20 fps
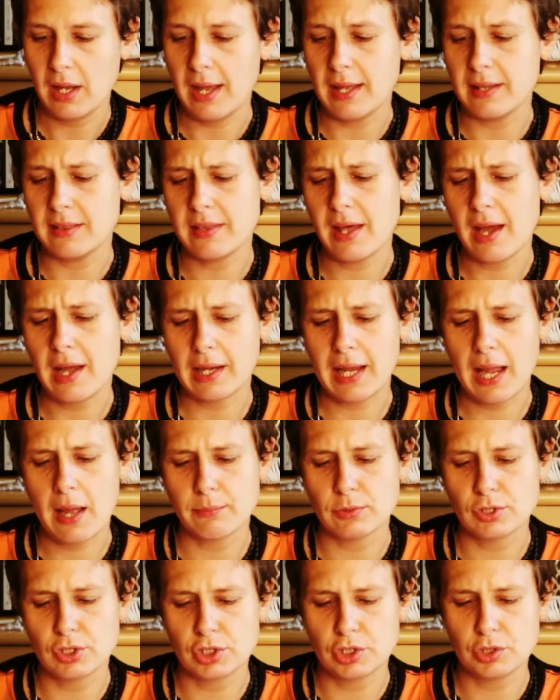and that
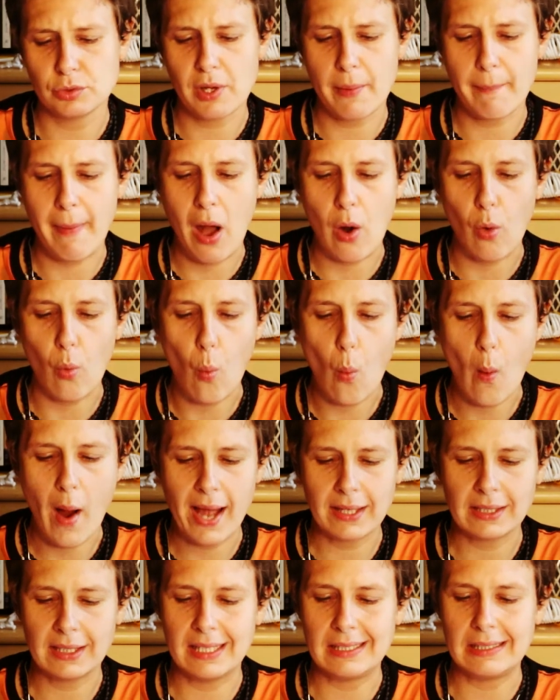comes to about
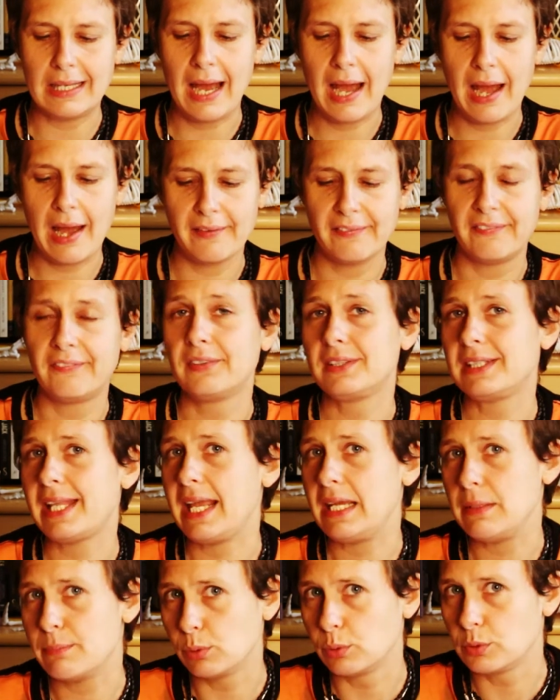one and a half
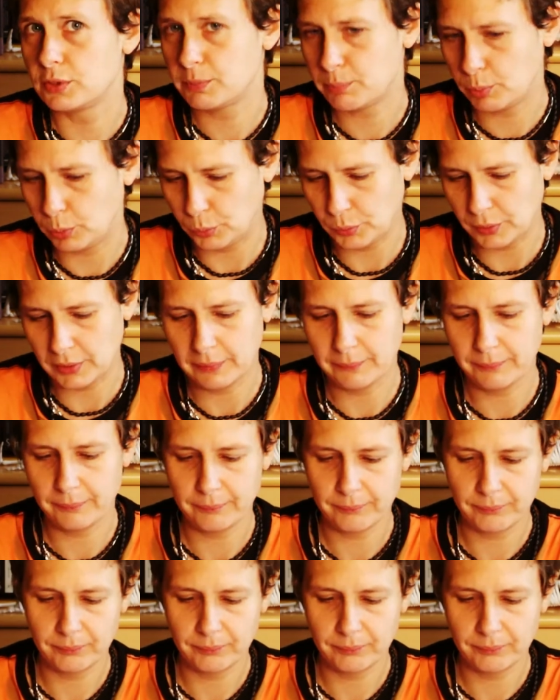tablespoon.